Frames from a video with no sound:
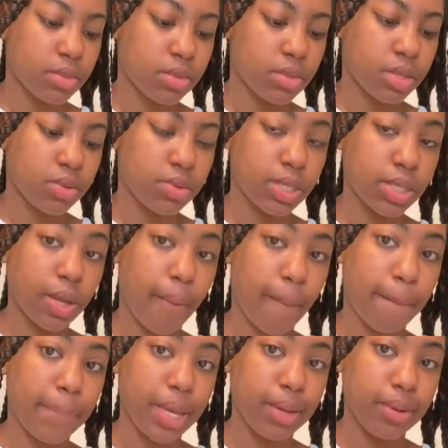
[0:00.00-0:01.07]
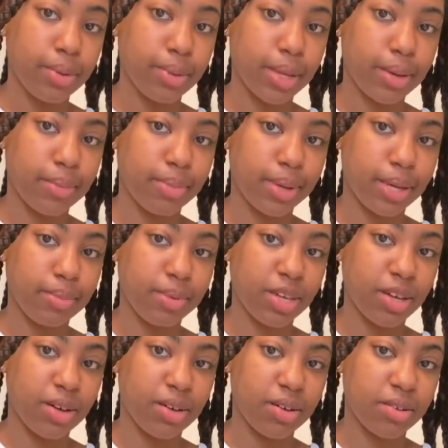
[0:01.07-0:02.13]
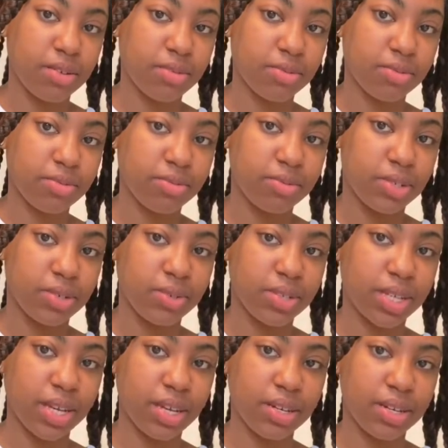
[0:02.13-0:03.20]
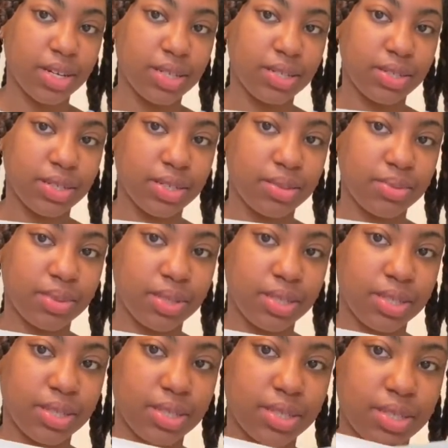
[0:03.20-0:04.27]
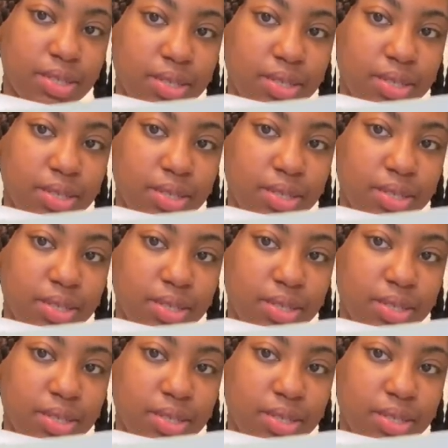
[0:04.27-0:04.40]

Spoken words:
Just gonna peel that baby off. Don't look at her edges, please.